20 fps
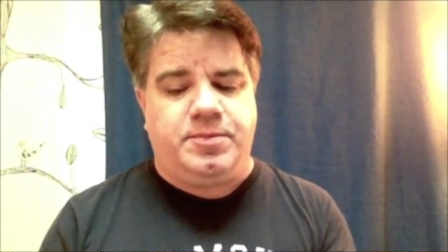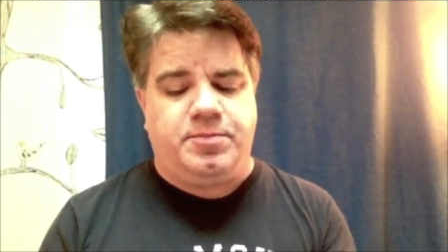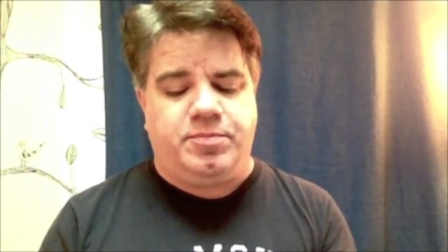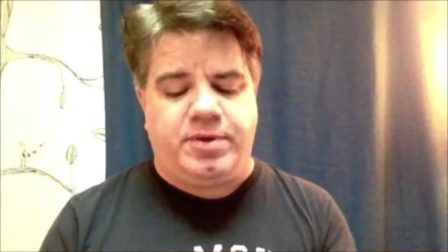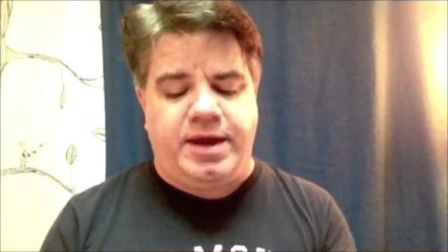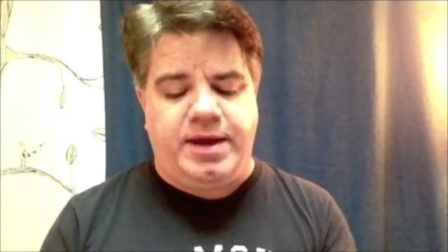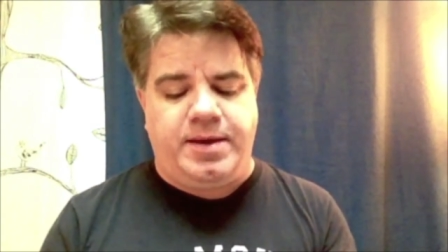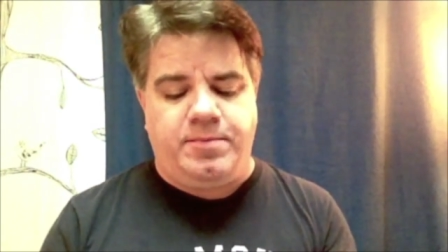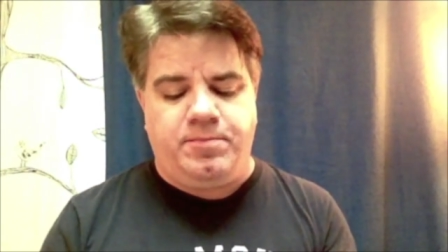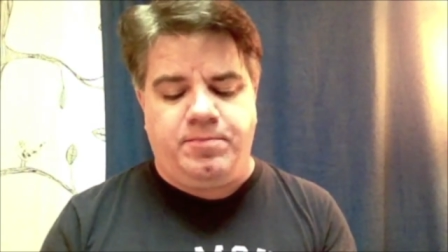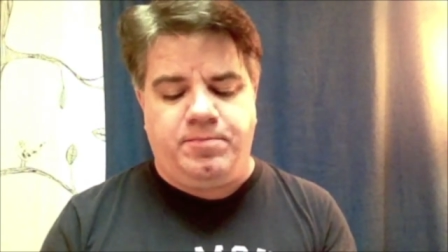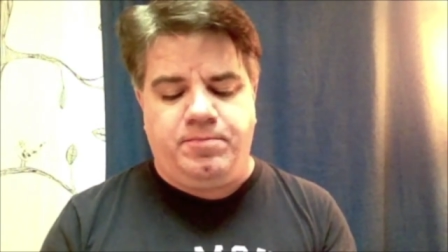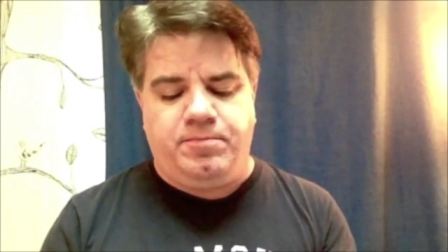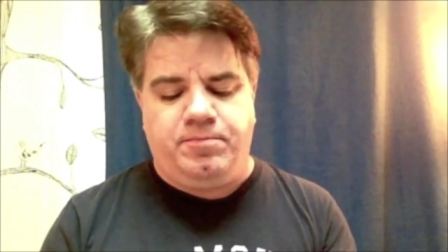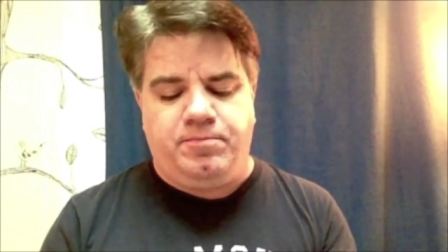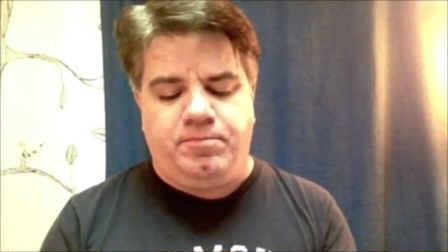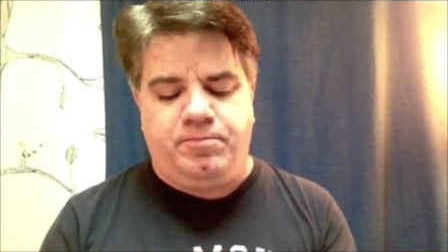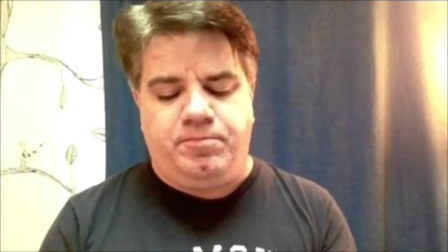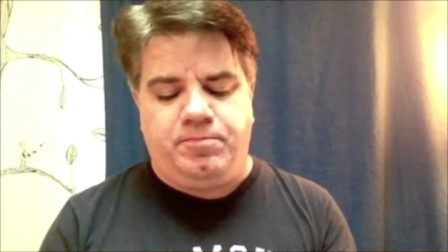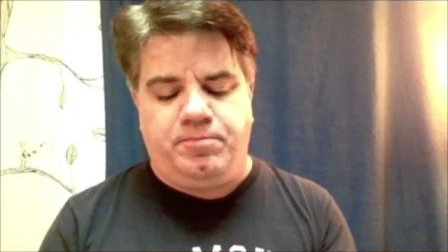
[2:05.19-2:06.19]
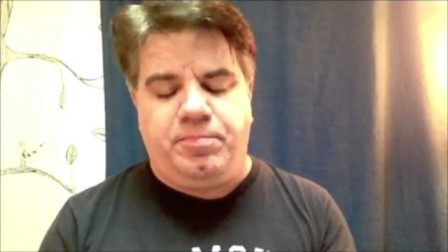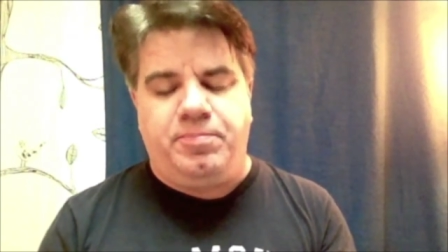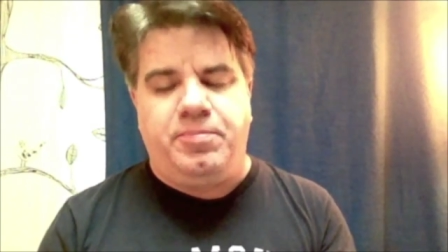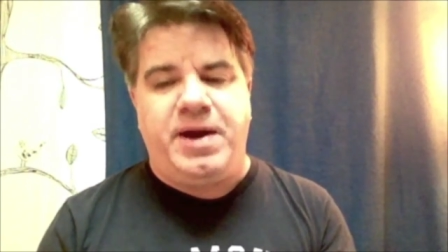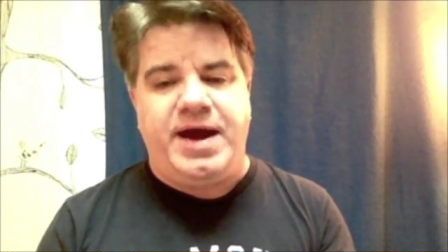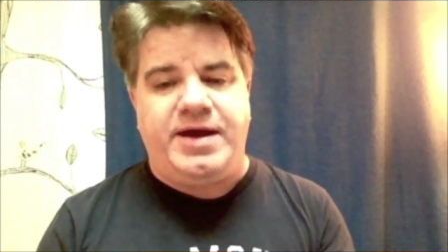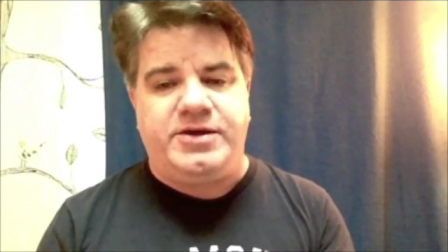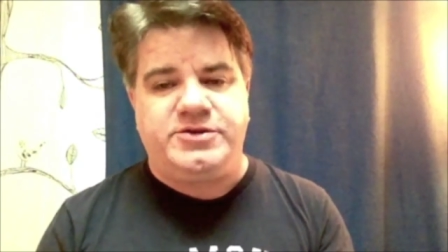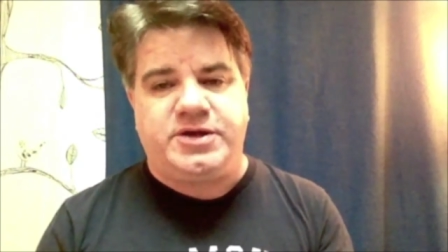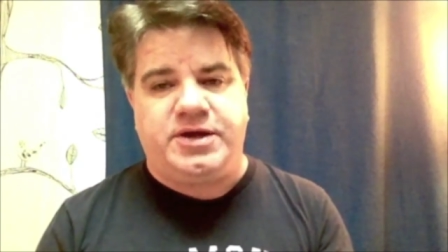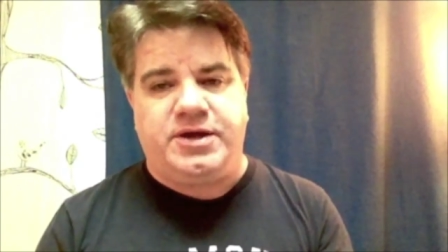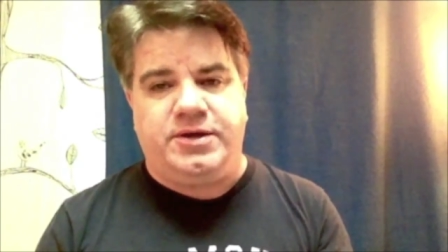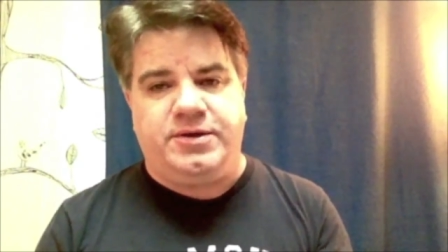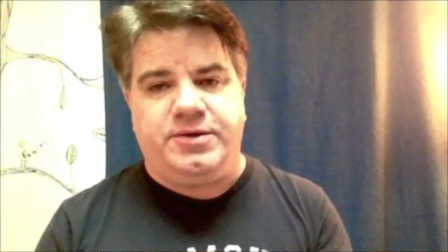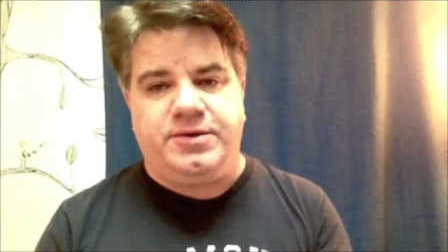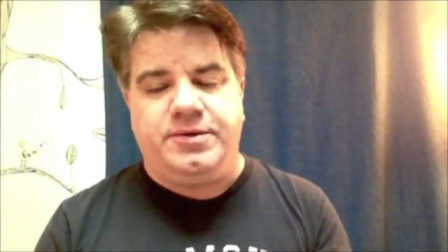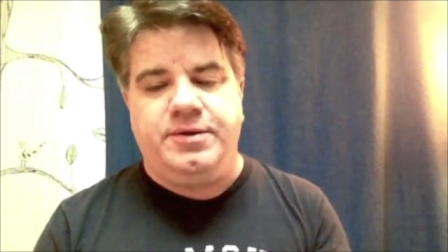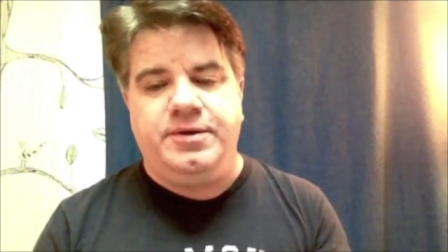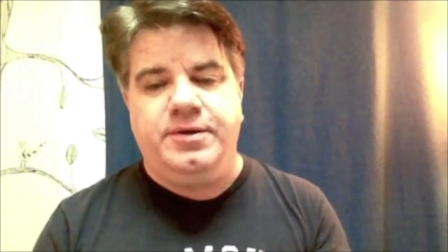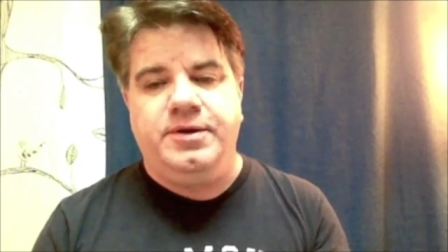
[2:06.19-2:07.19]
a bright
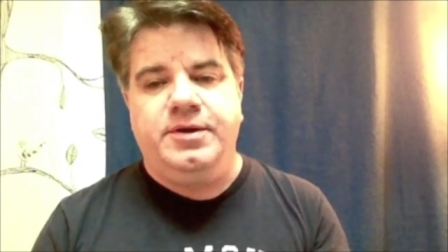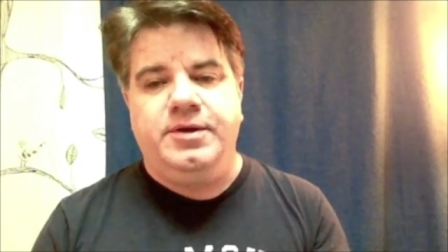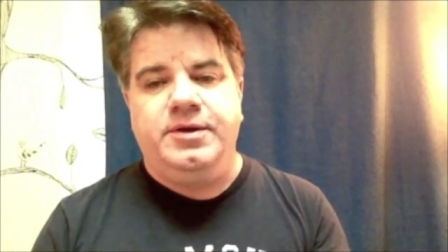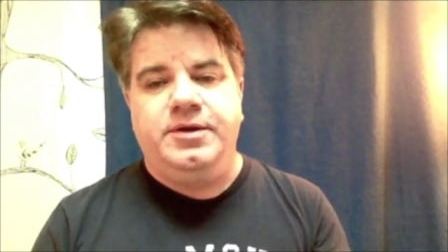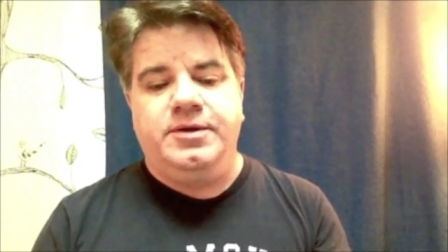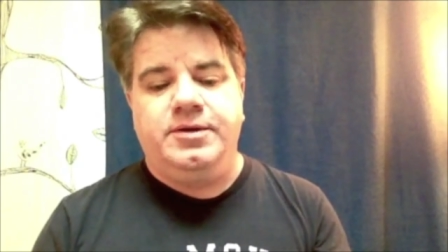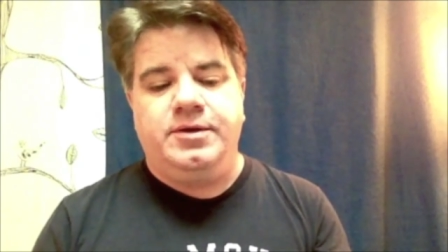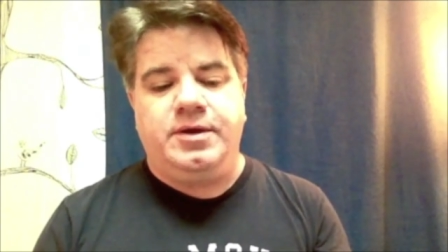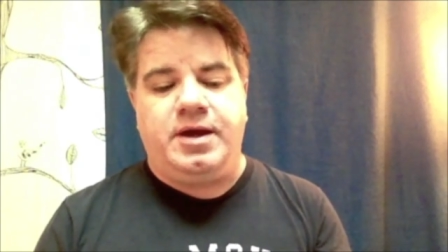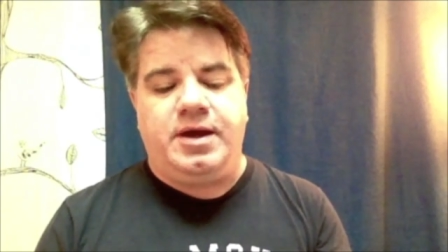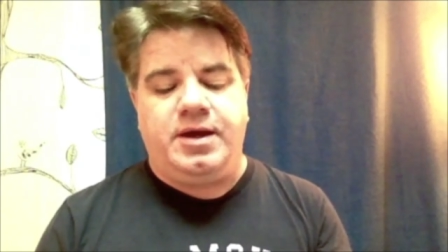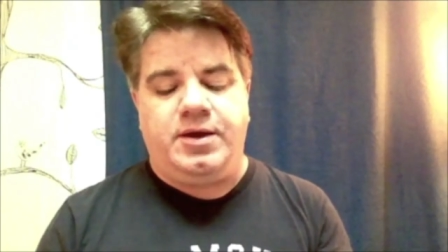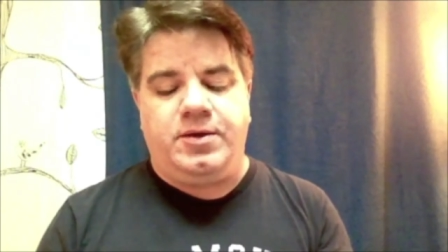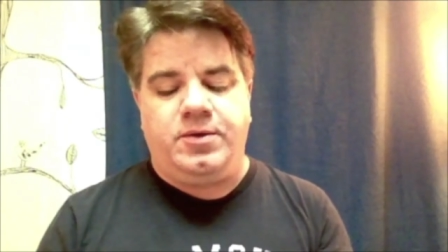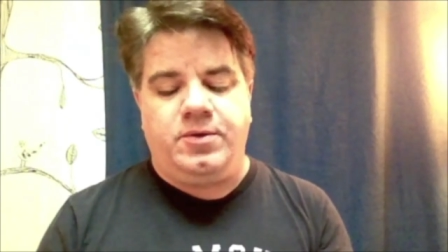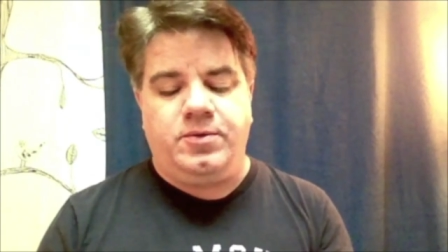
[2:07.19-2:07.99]
brass-colored, uh,